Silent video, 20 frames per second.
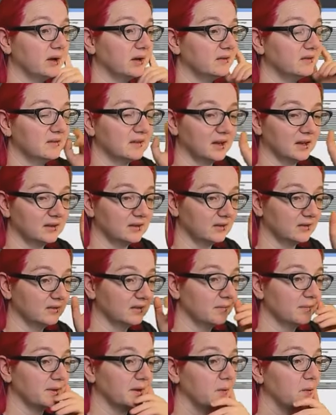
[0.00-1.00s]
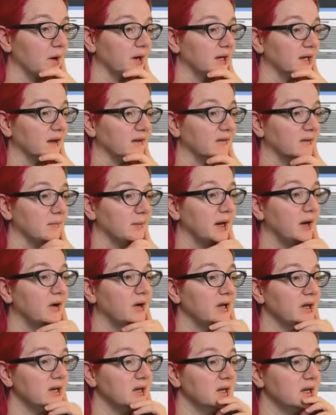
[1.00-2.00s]
It's like there's something quite nice about
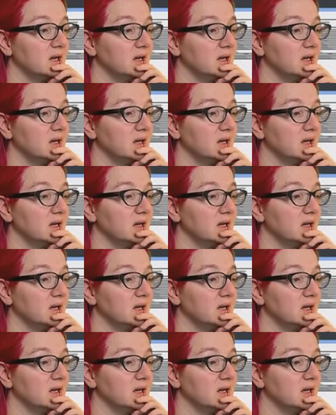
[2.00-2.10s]
it.